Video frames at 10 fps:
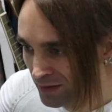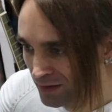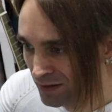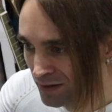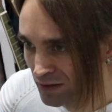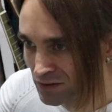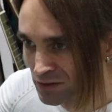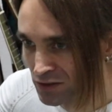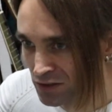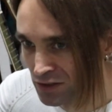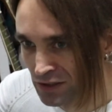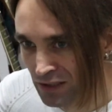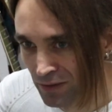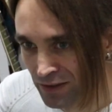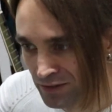and yeah,
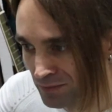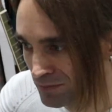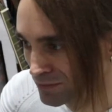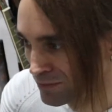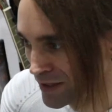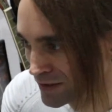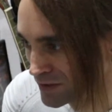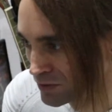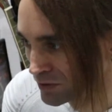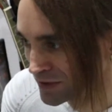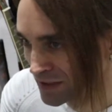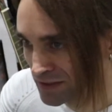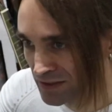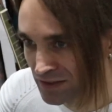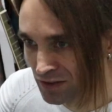that is the
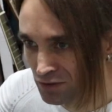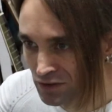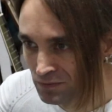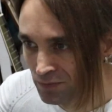resulting sound.